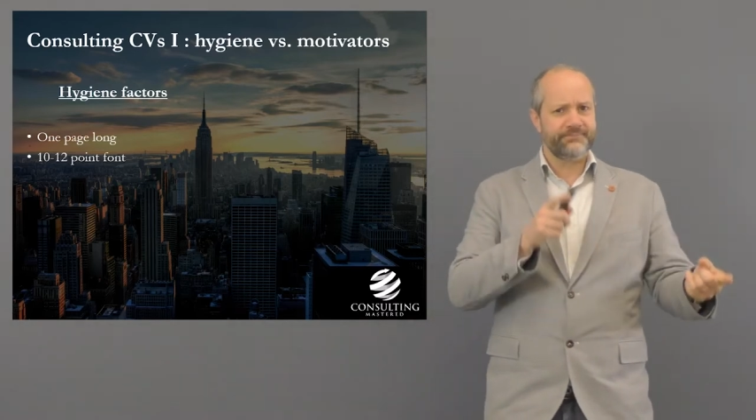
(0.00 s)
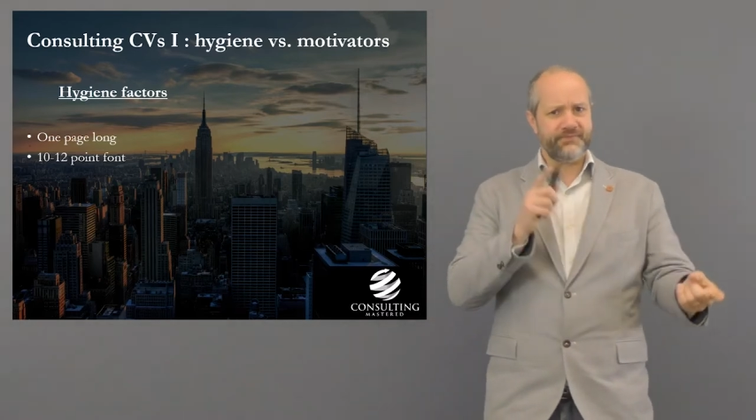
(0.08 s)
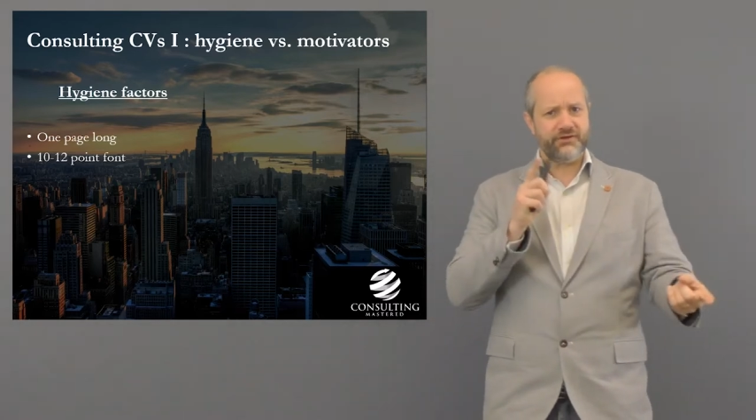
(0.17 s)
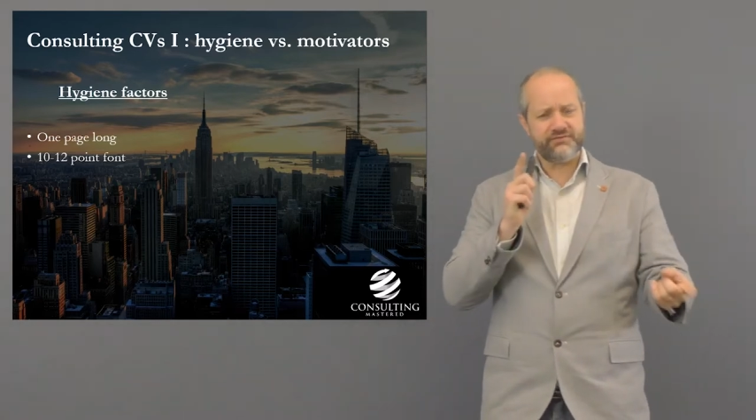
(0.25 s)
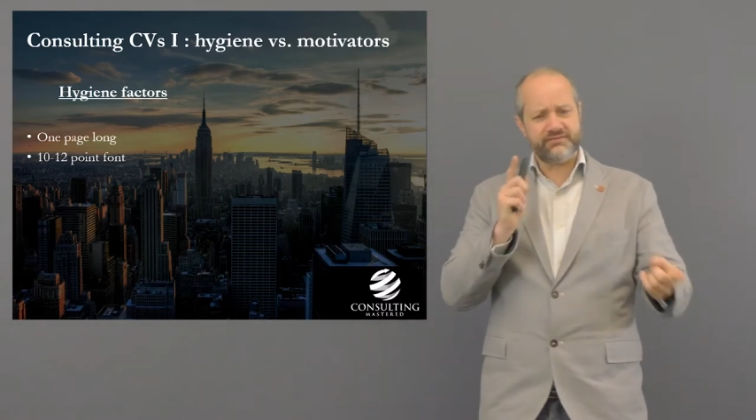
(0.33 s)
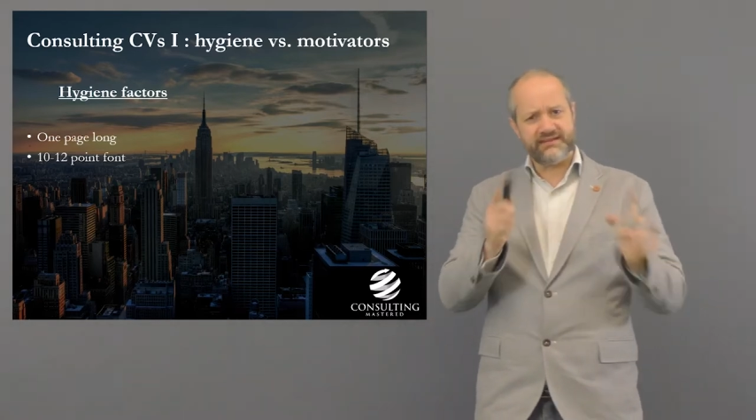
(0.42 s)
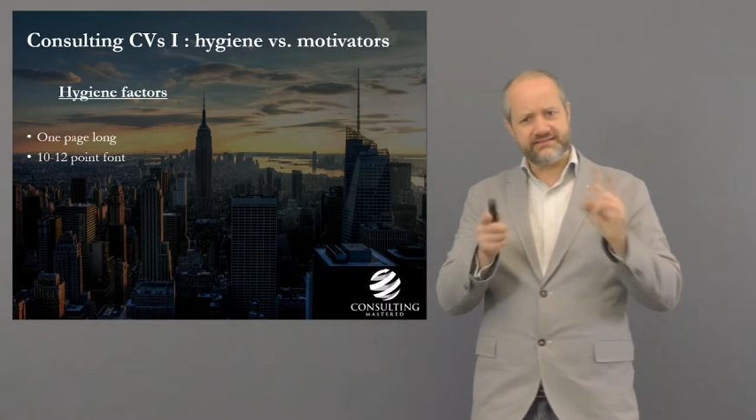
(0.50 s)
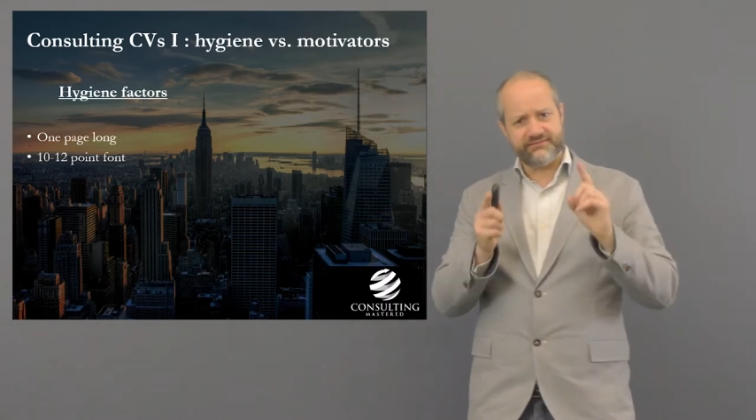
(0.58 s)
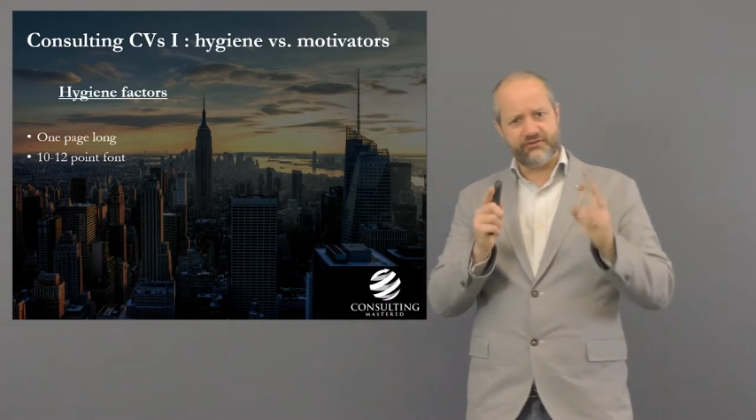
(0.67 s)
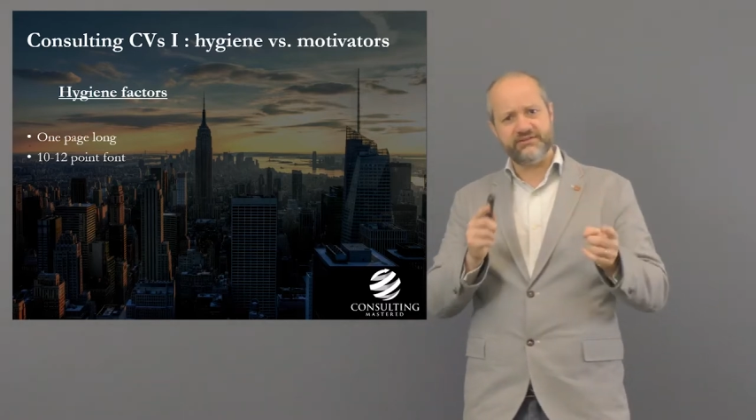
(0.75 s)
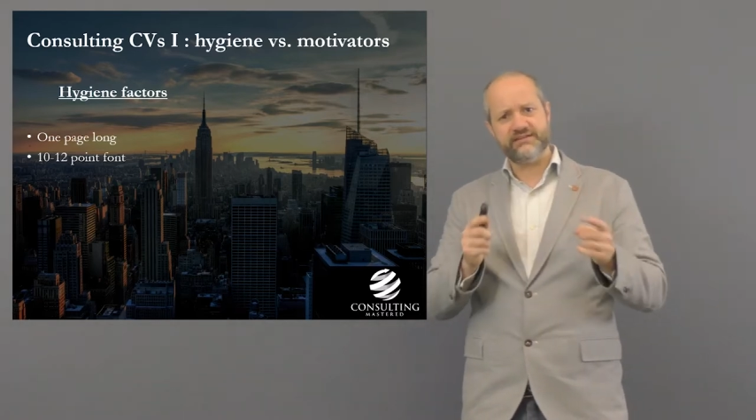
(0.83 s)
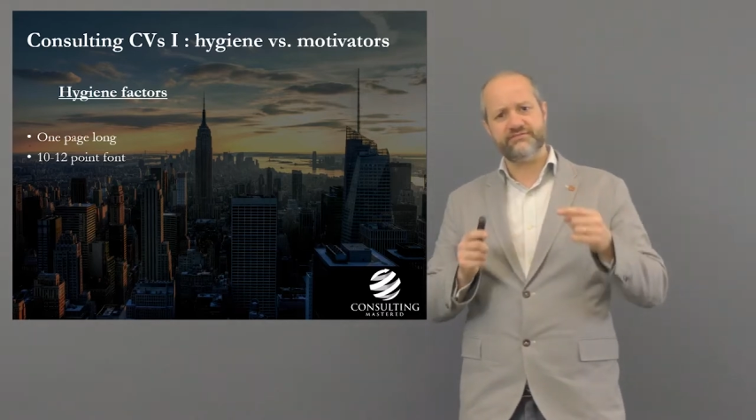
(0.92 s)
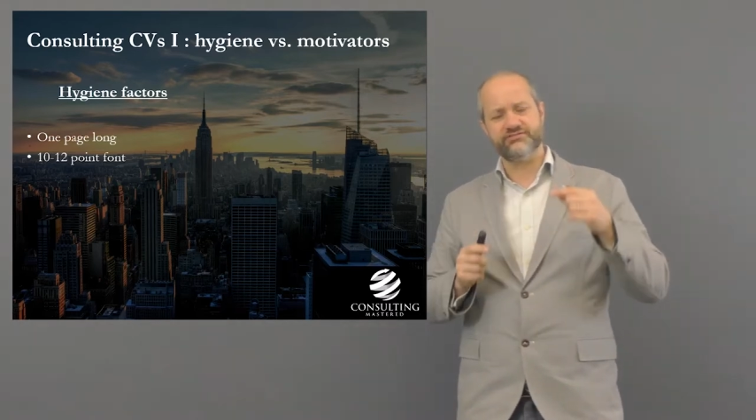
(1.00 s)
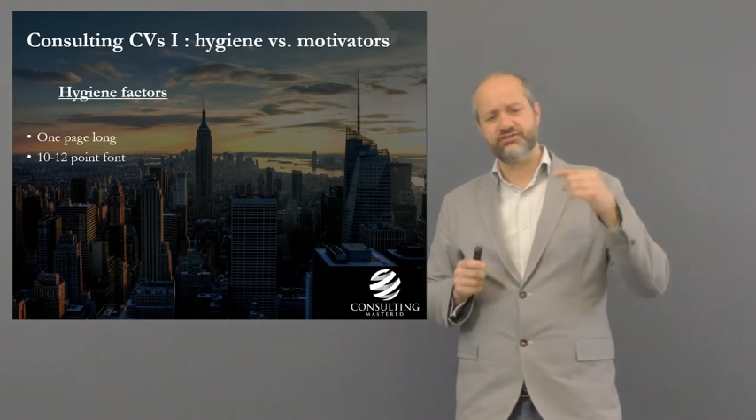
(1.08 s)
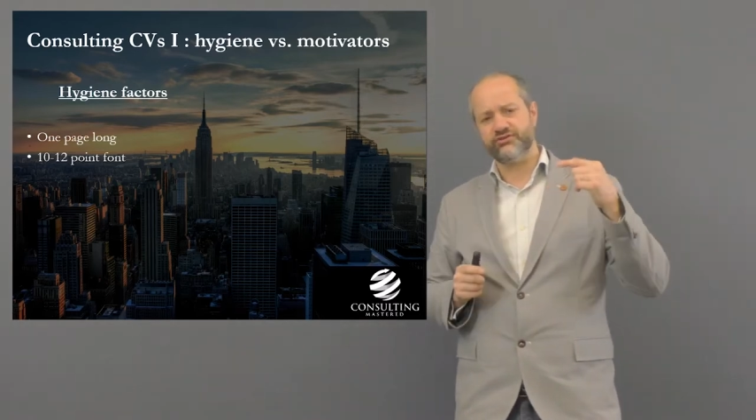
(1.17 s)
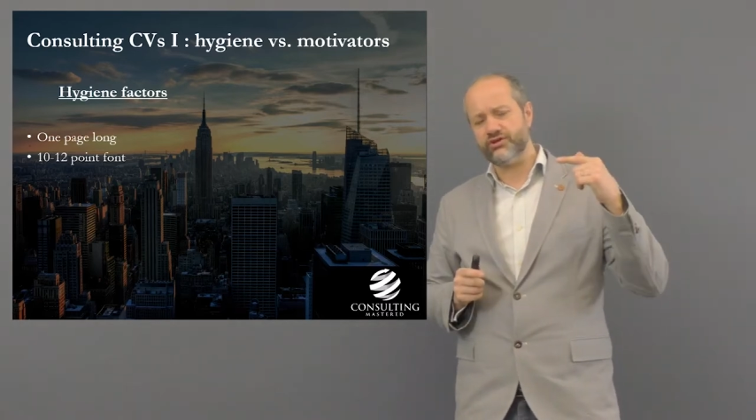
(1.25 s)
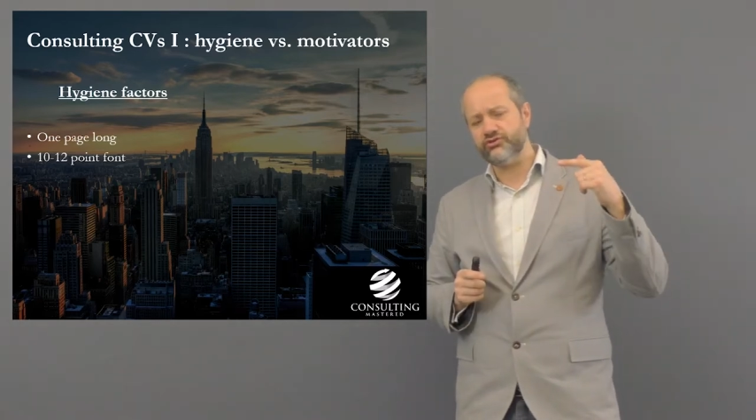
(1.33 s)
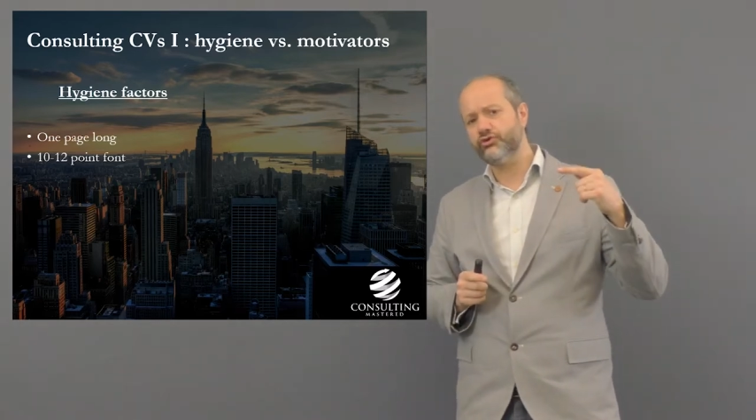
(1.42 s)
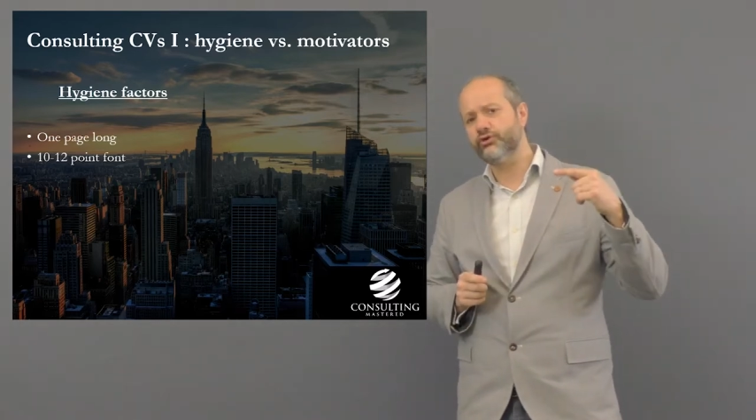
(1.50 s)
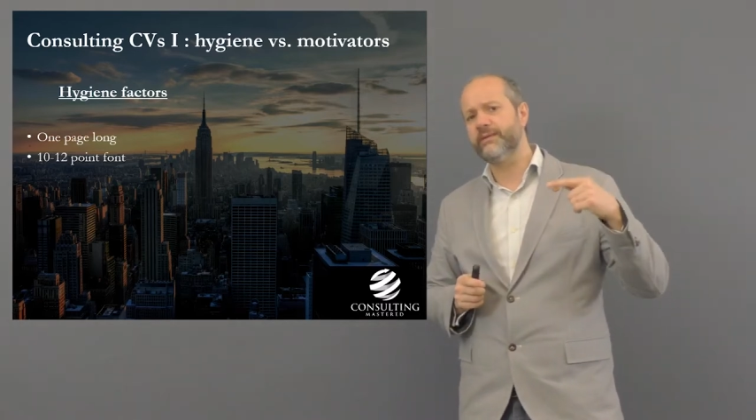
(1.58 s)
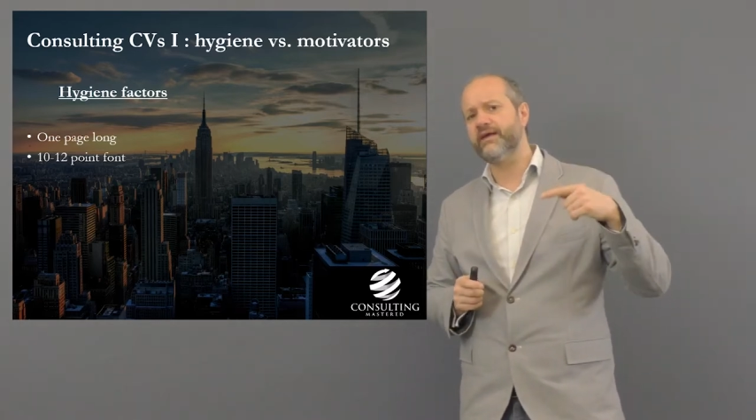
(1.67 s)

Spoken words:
And those things are very different. So don't talk